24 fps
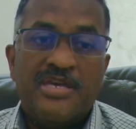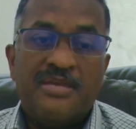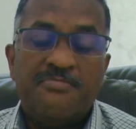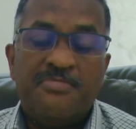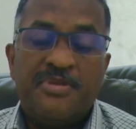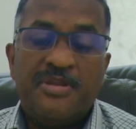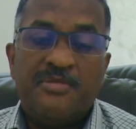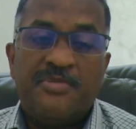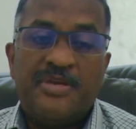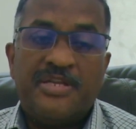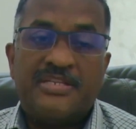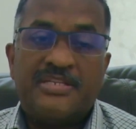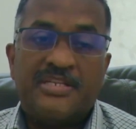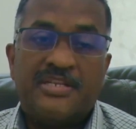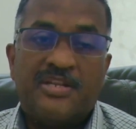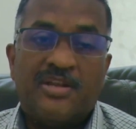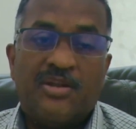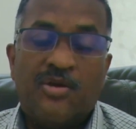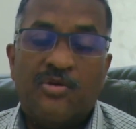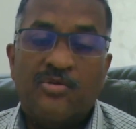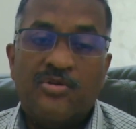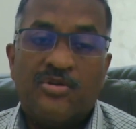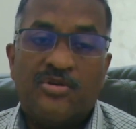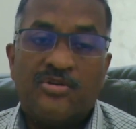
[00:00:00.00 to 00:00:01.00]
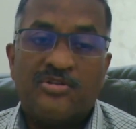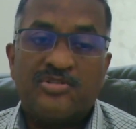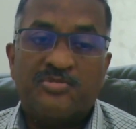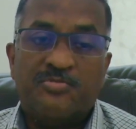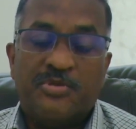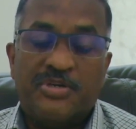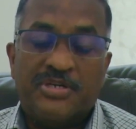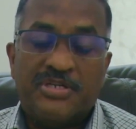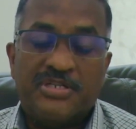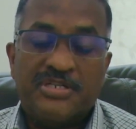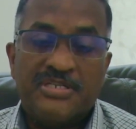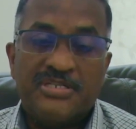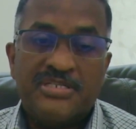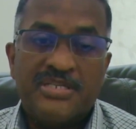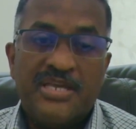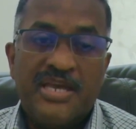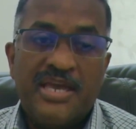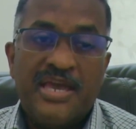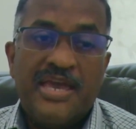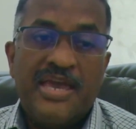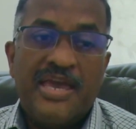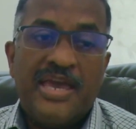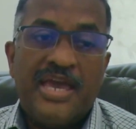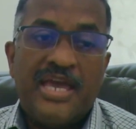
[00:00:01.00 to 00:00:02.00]
implemented low NOx
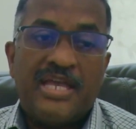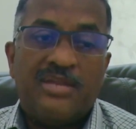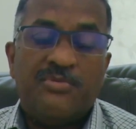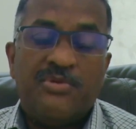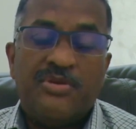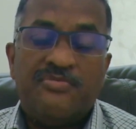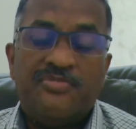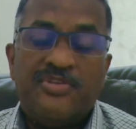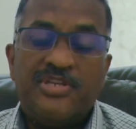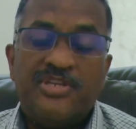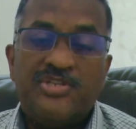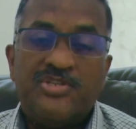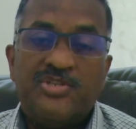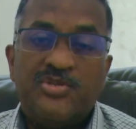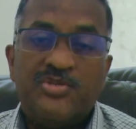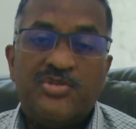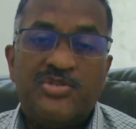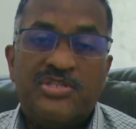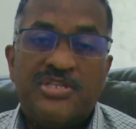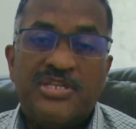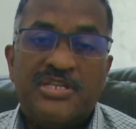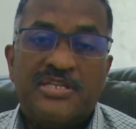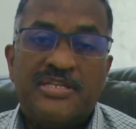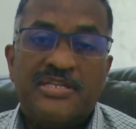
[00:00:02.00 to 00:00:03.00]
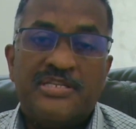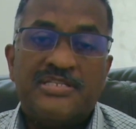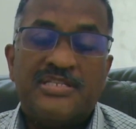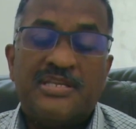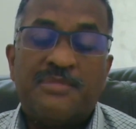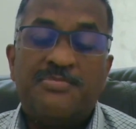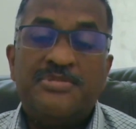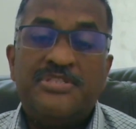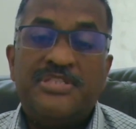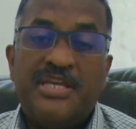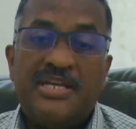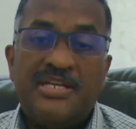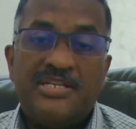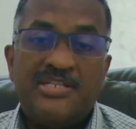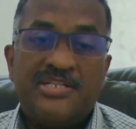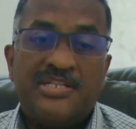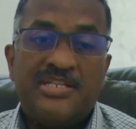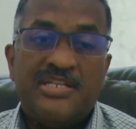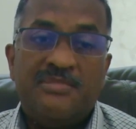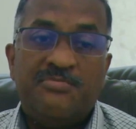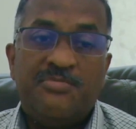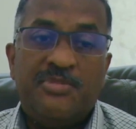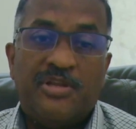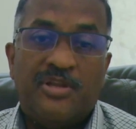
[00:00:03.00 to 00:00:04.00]
burners and we've reduced it
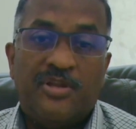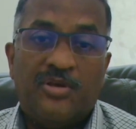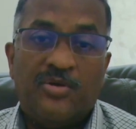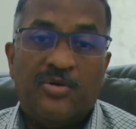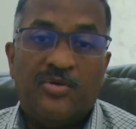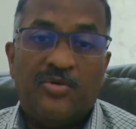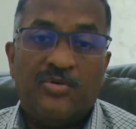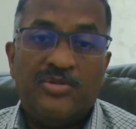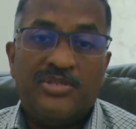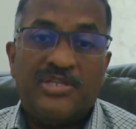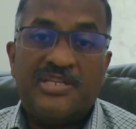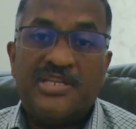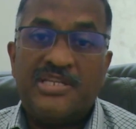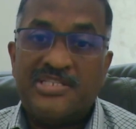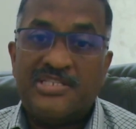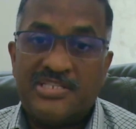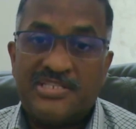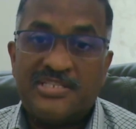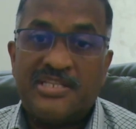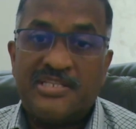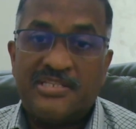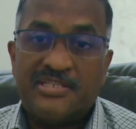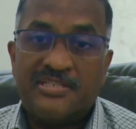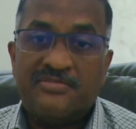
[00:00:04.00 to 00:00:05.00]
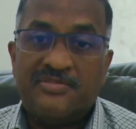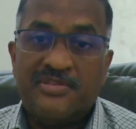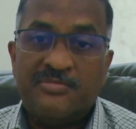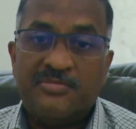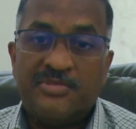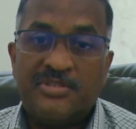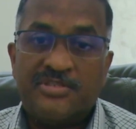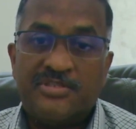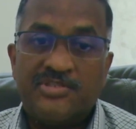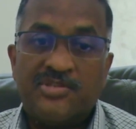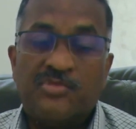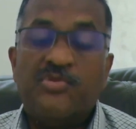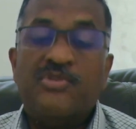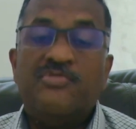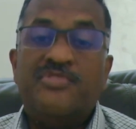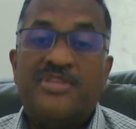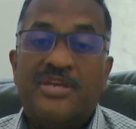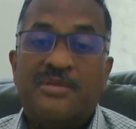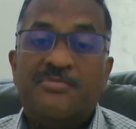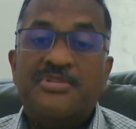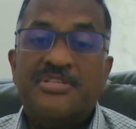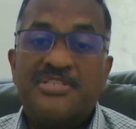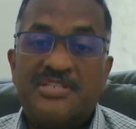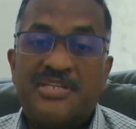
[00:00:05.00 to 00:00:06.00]
substantially below the legislated limit. So we've
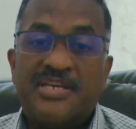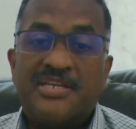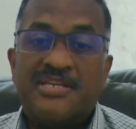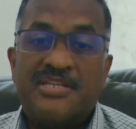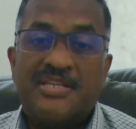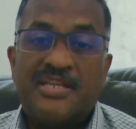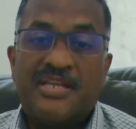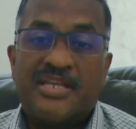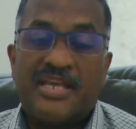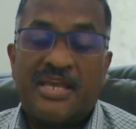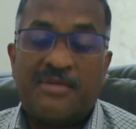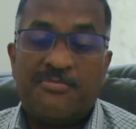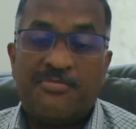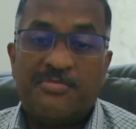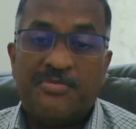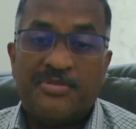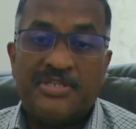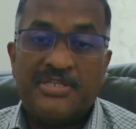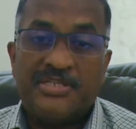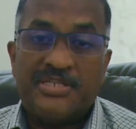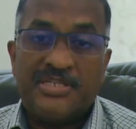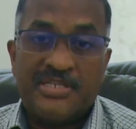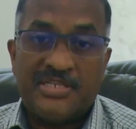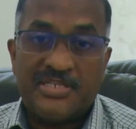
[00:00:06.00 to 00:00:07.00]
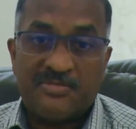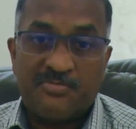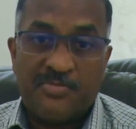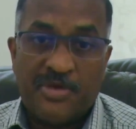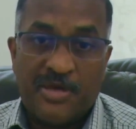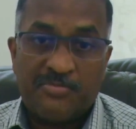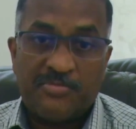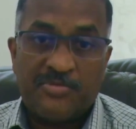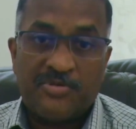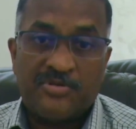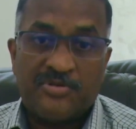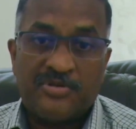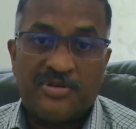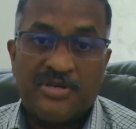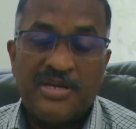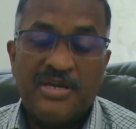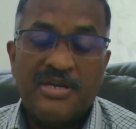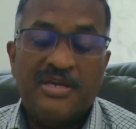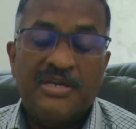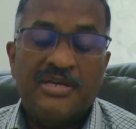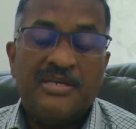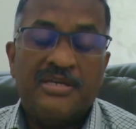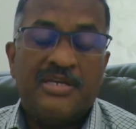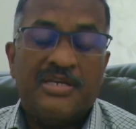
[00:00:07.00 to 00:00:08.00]
demonstrated that capability as Babcock
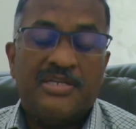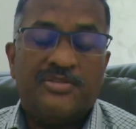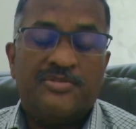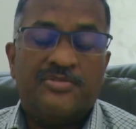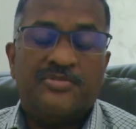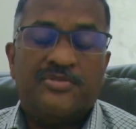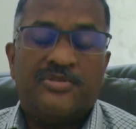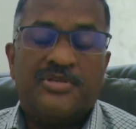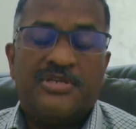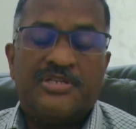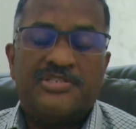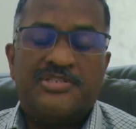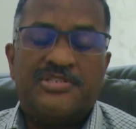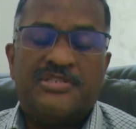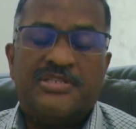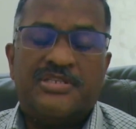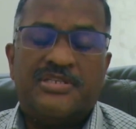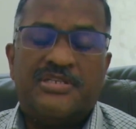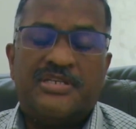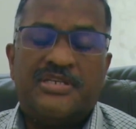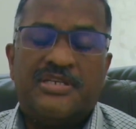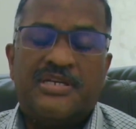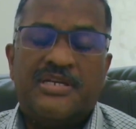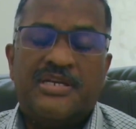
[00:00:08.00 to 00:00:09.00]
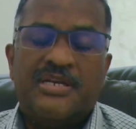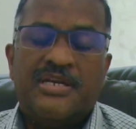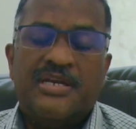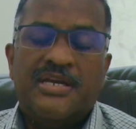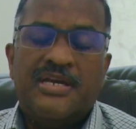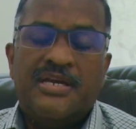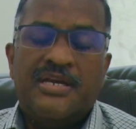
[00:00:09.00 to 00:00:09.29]
Ntuthuko Engineering.